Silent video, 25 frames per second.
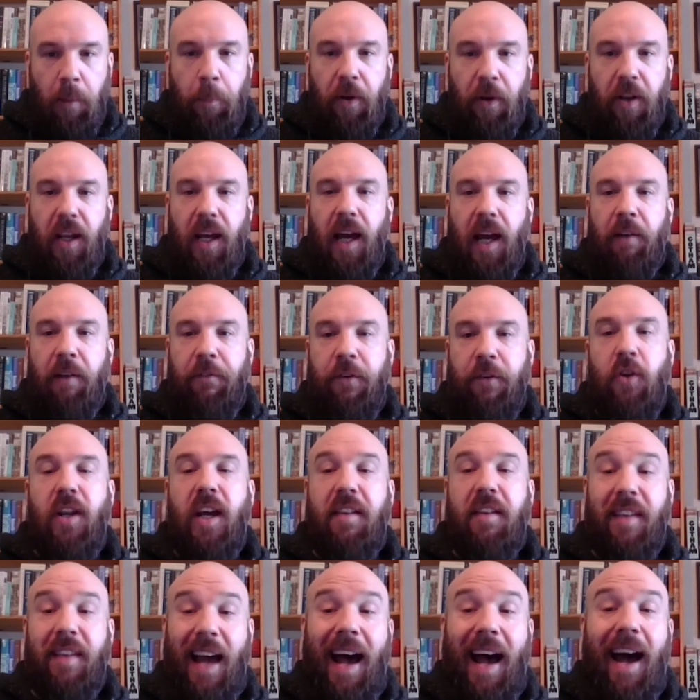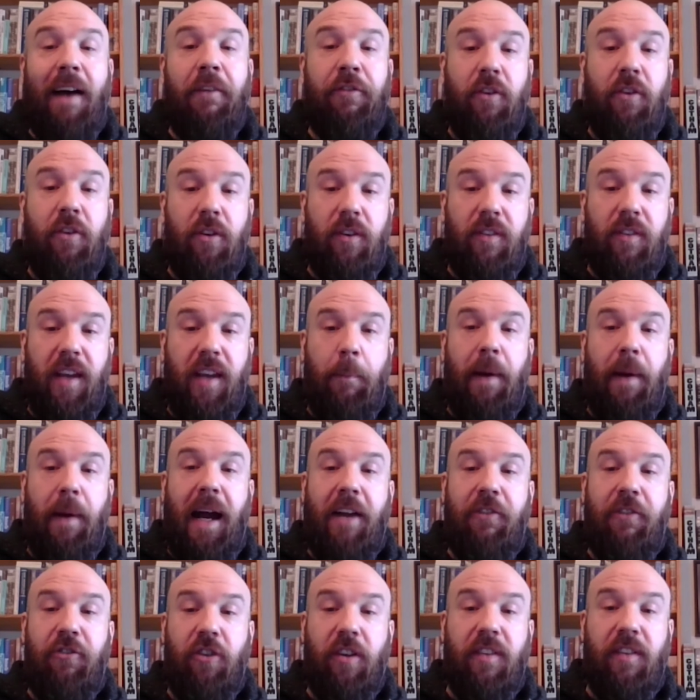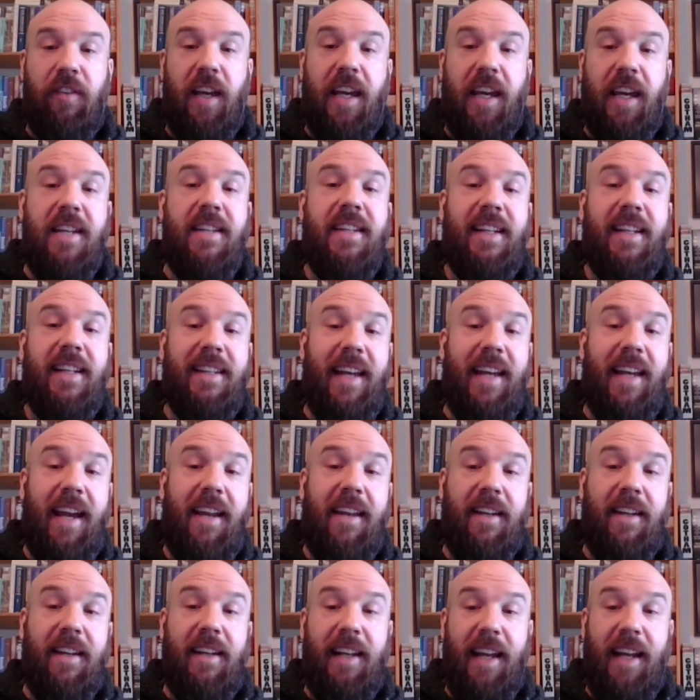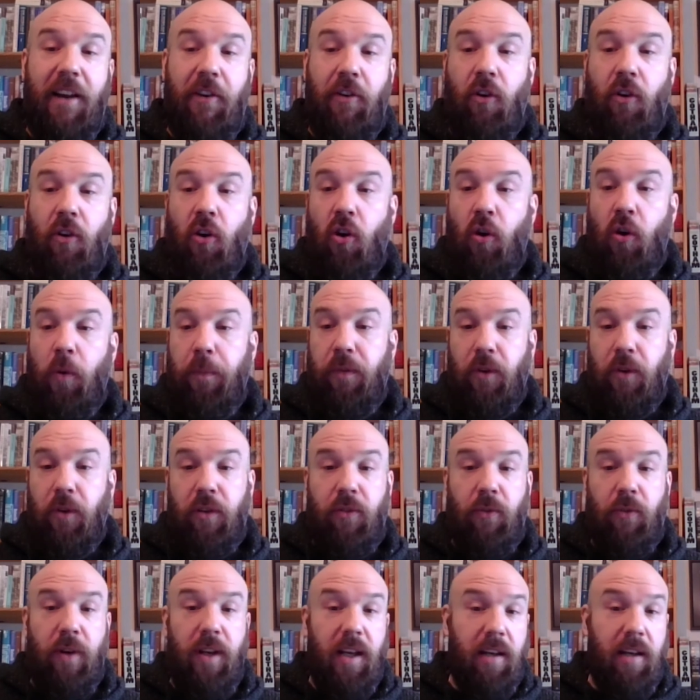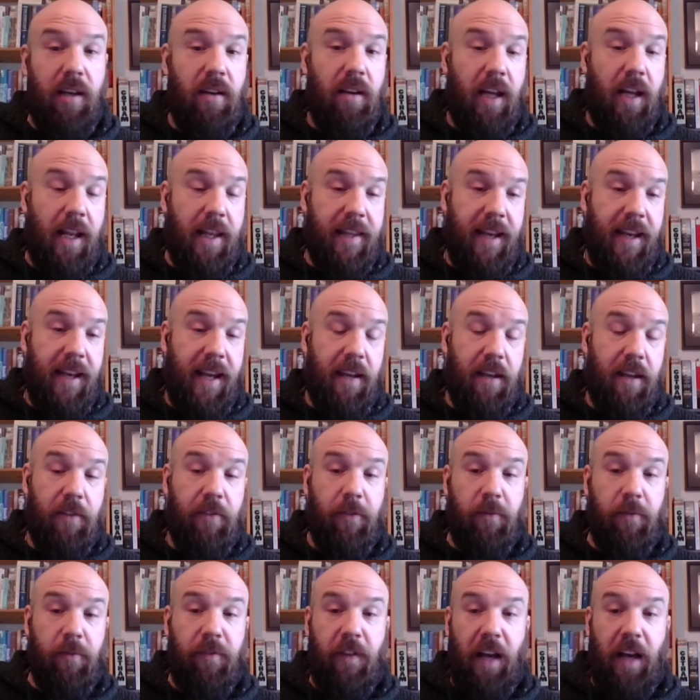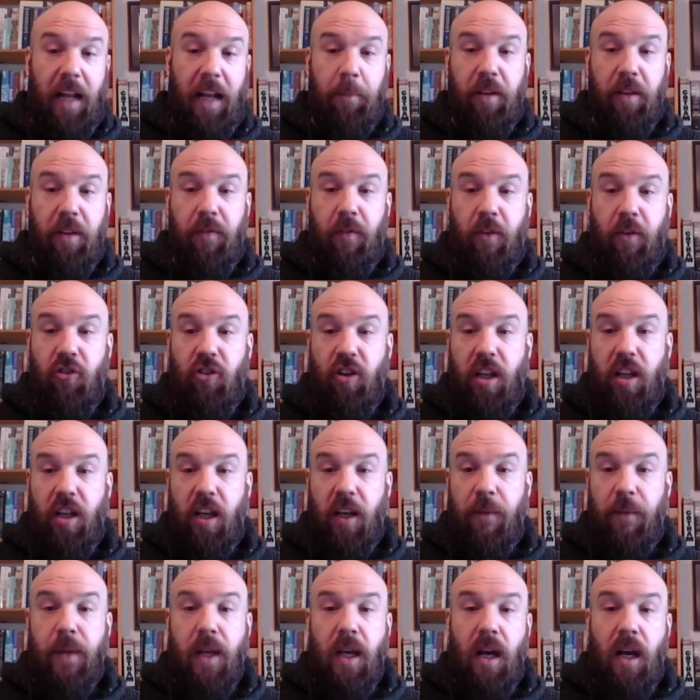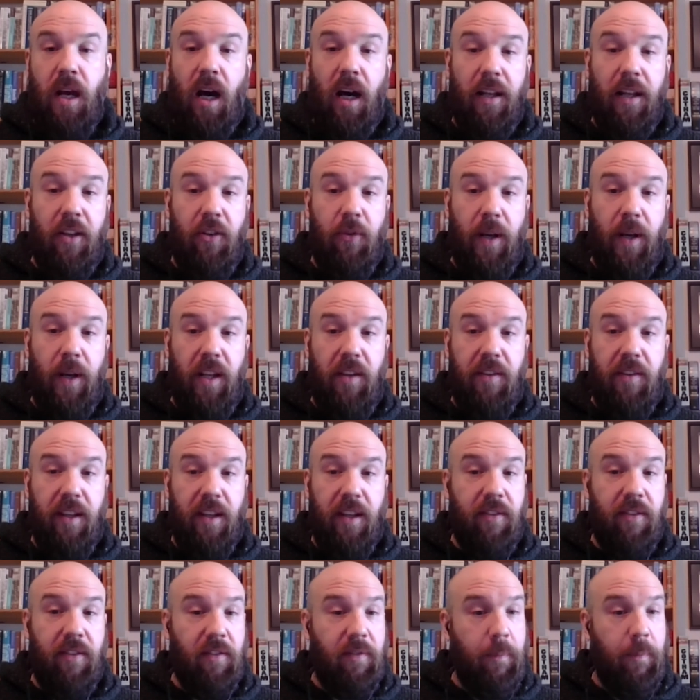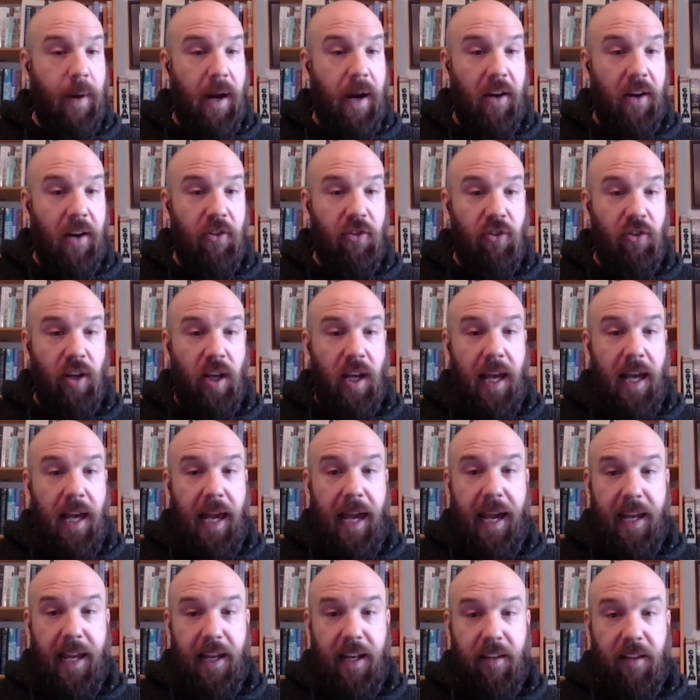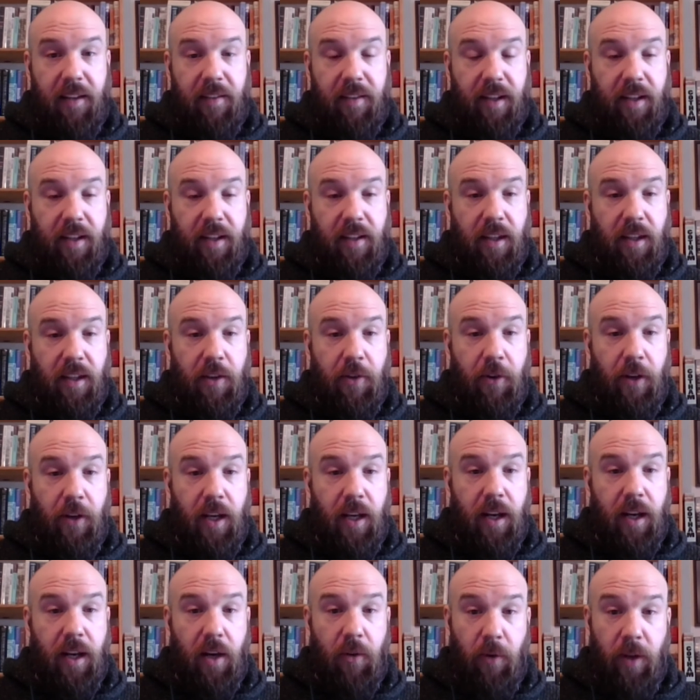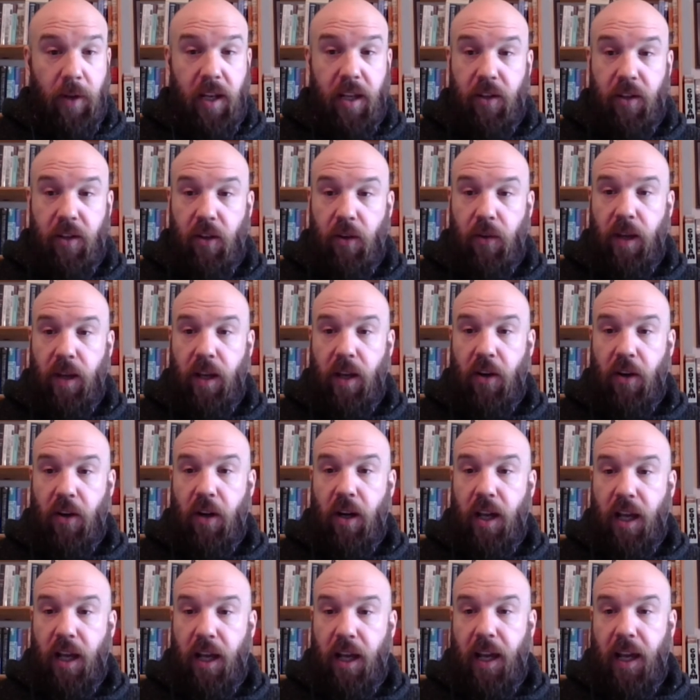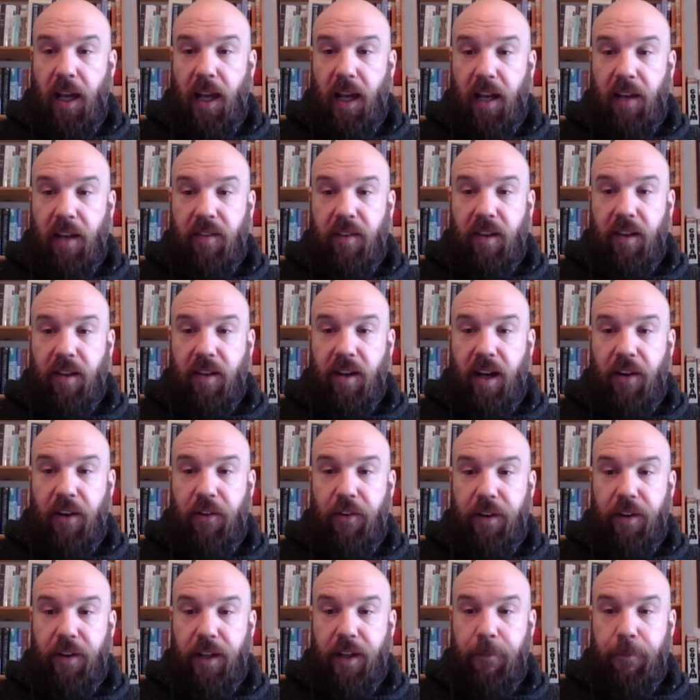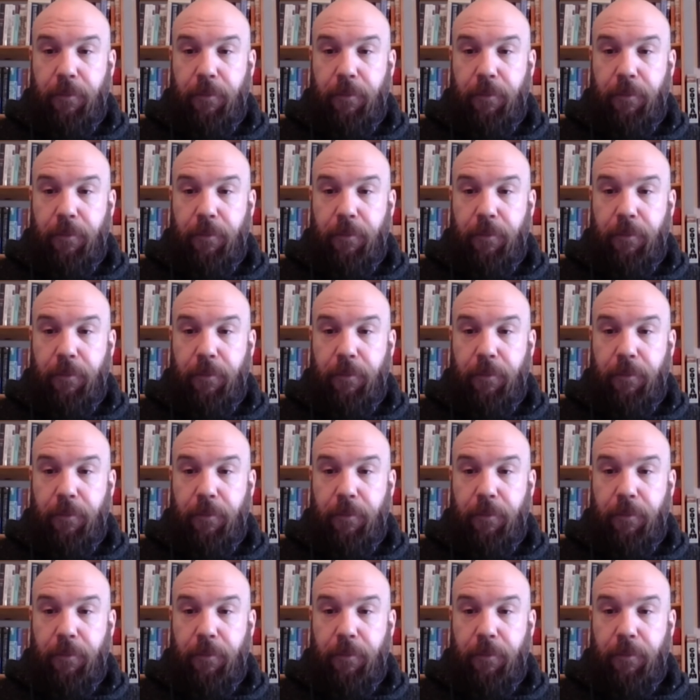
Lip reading: But a few days after St. Patrick's Day, he dictated a letter home. So it's written and dated from Falmouth, Virginia on the 26th of March, 1863. And I'll read it to you here in its entirety.